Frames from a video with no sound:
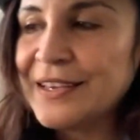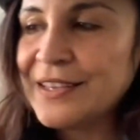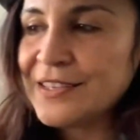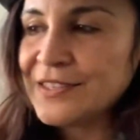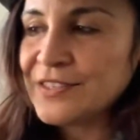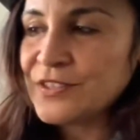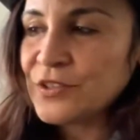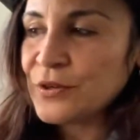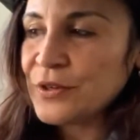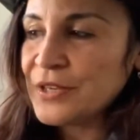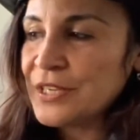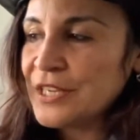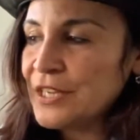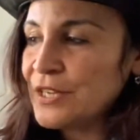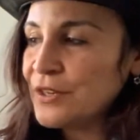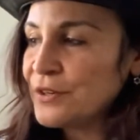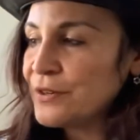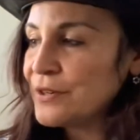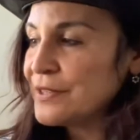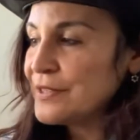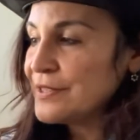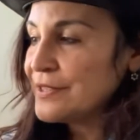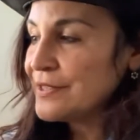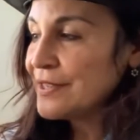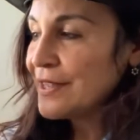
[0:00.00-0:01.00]
So here
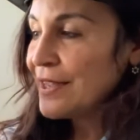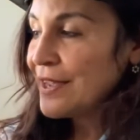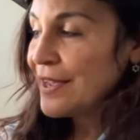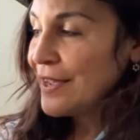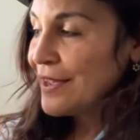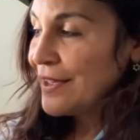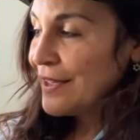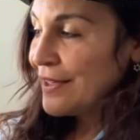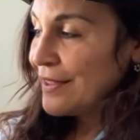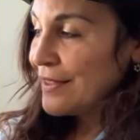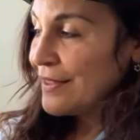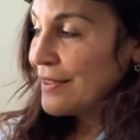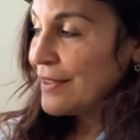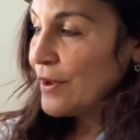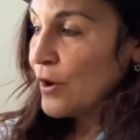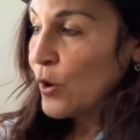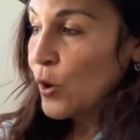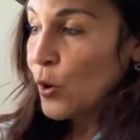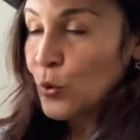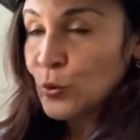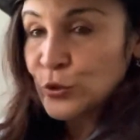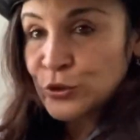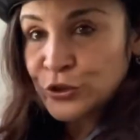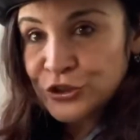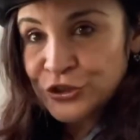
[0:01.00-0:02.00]
is the
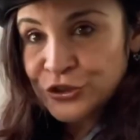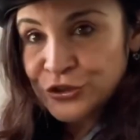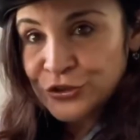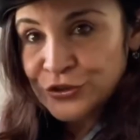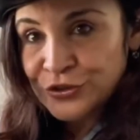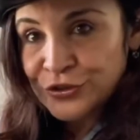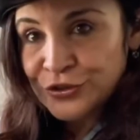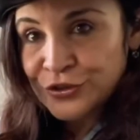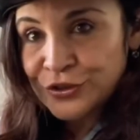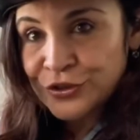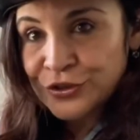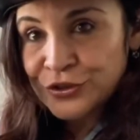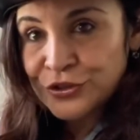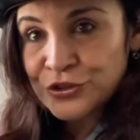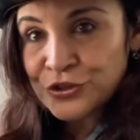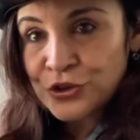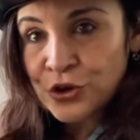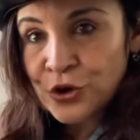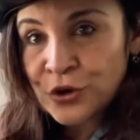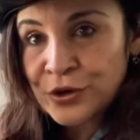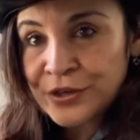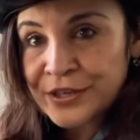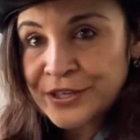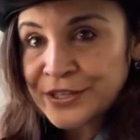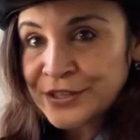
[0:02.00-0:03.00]
ocean
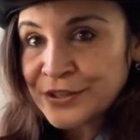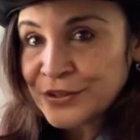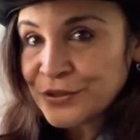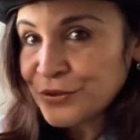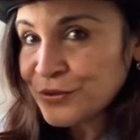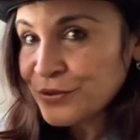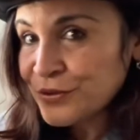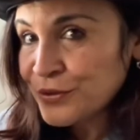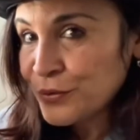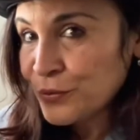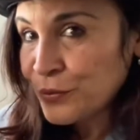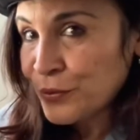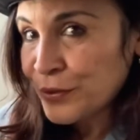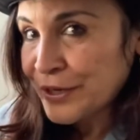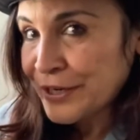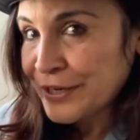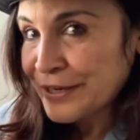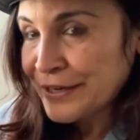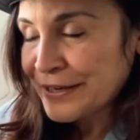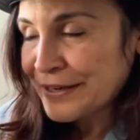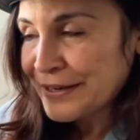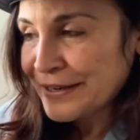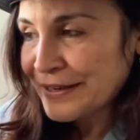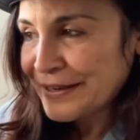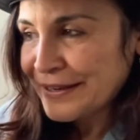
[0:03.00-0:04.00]
talking to the
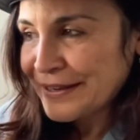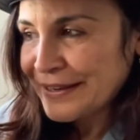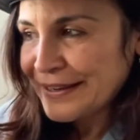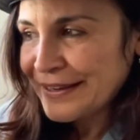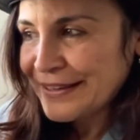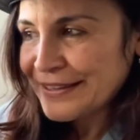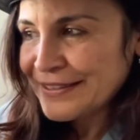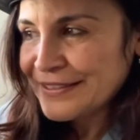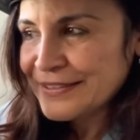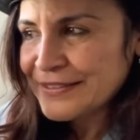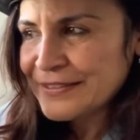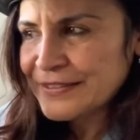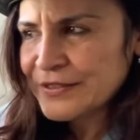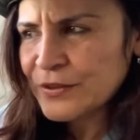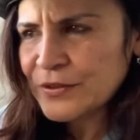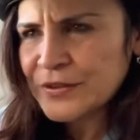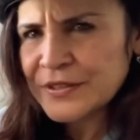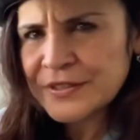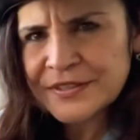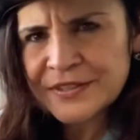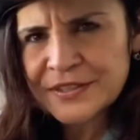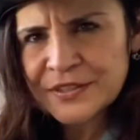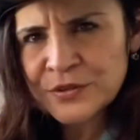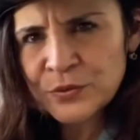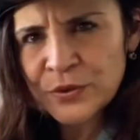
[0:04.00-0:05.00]
wind. So
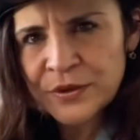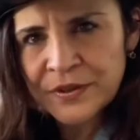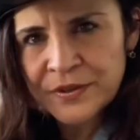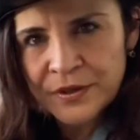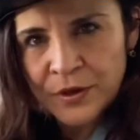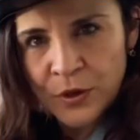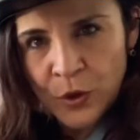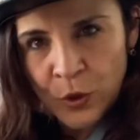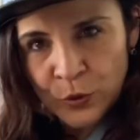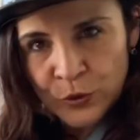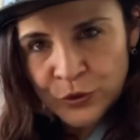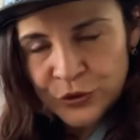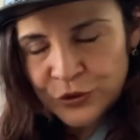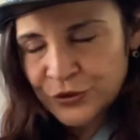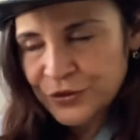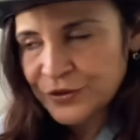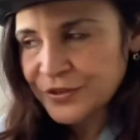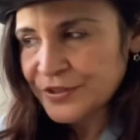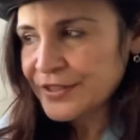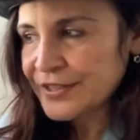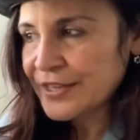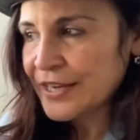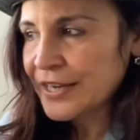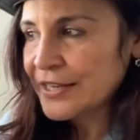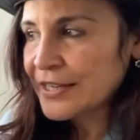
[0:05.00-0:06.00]
this is what the ocean
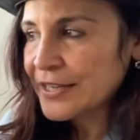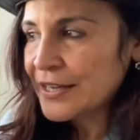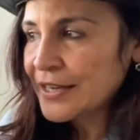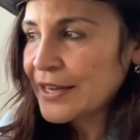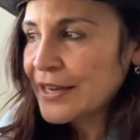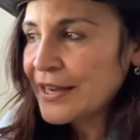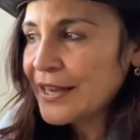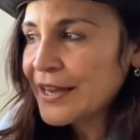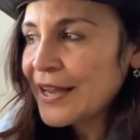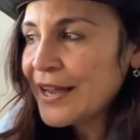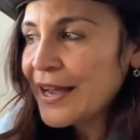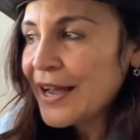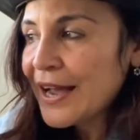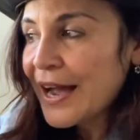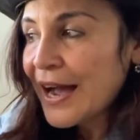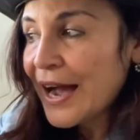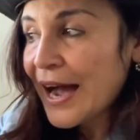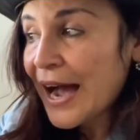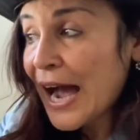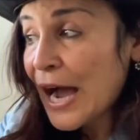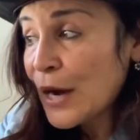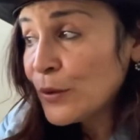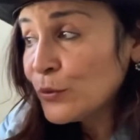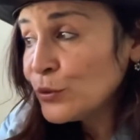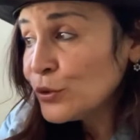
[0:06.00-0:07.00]
said.
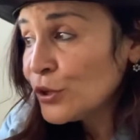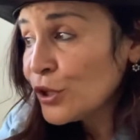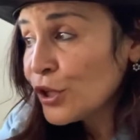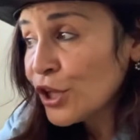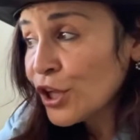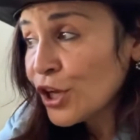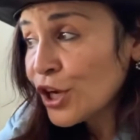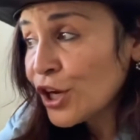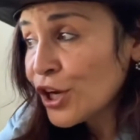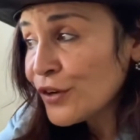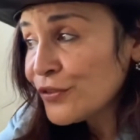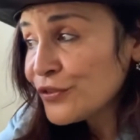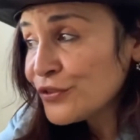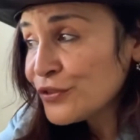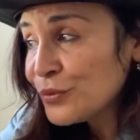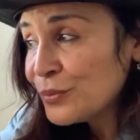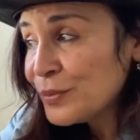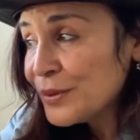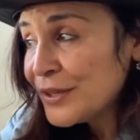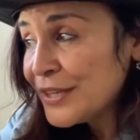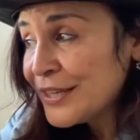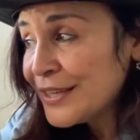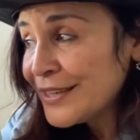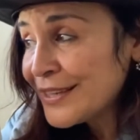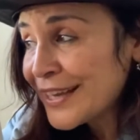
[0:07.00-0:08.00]
I would love to
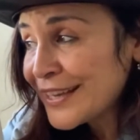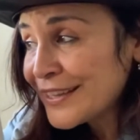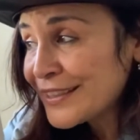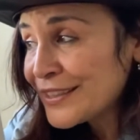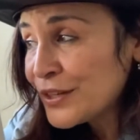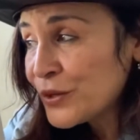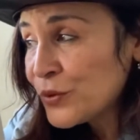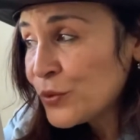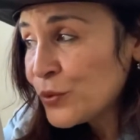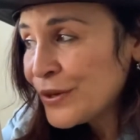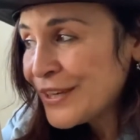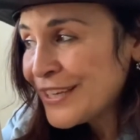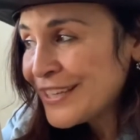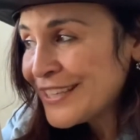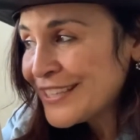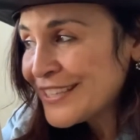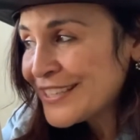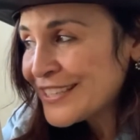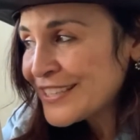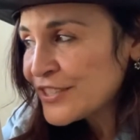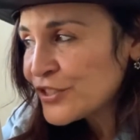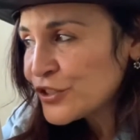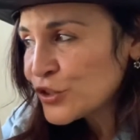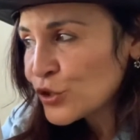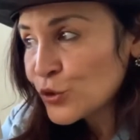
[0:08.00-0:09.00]
be like the wind,
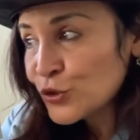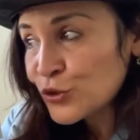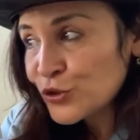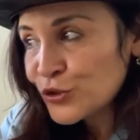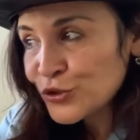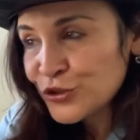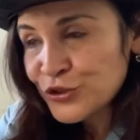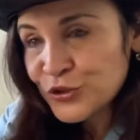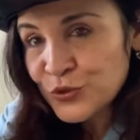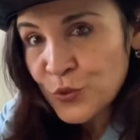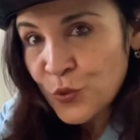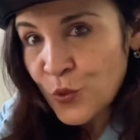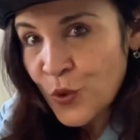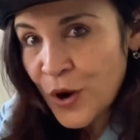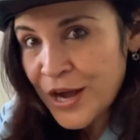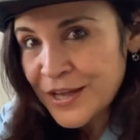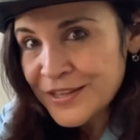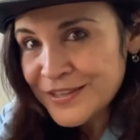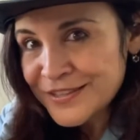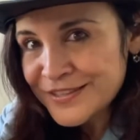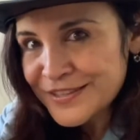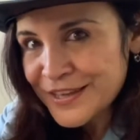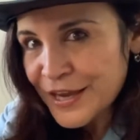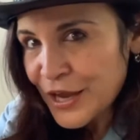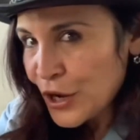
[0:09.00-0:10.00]
so just
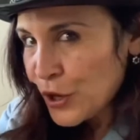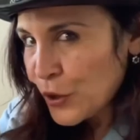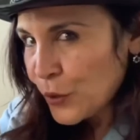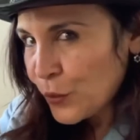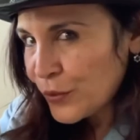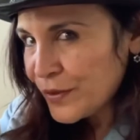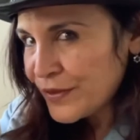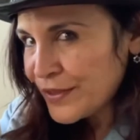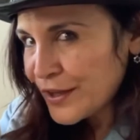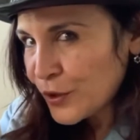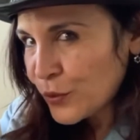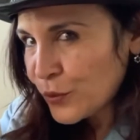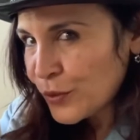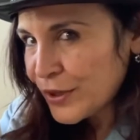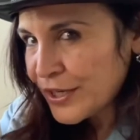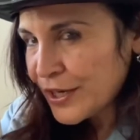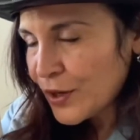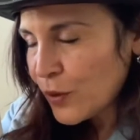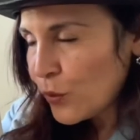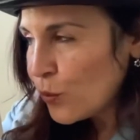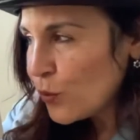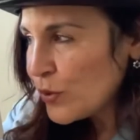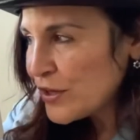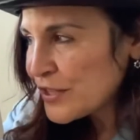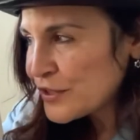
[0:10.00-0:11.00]
once, with a quick
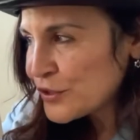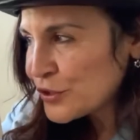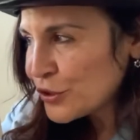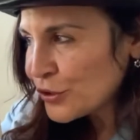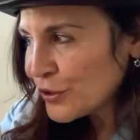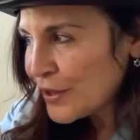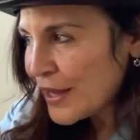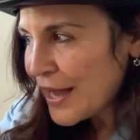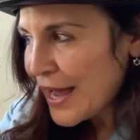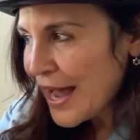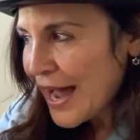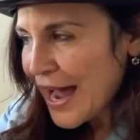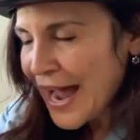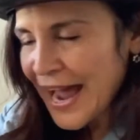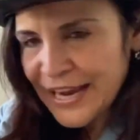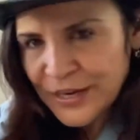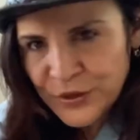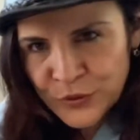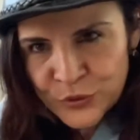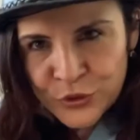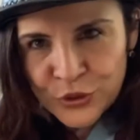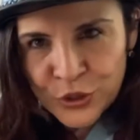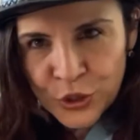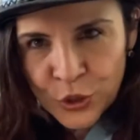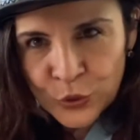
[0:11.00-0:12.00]
whistle, I
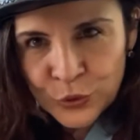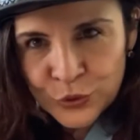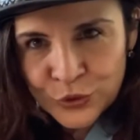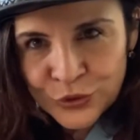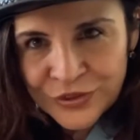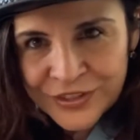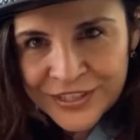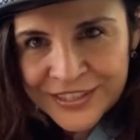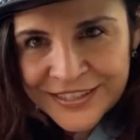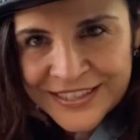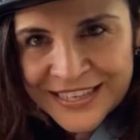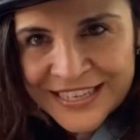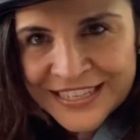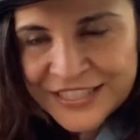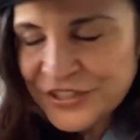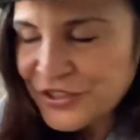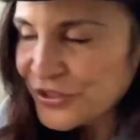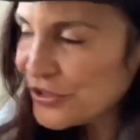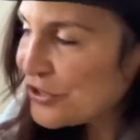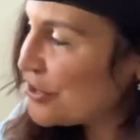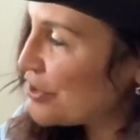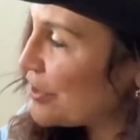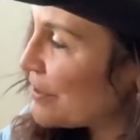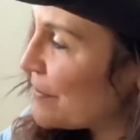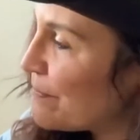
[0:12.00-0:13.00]
could go to the
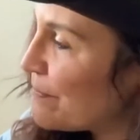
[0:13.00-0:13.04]
desert.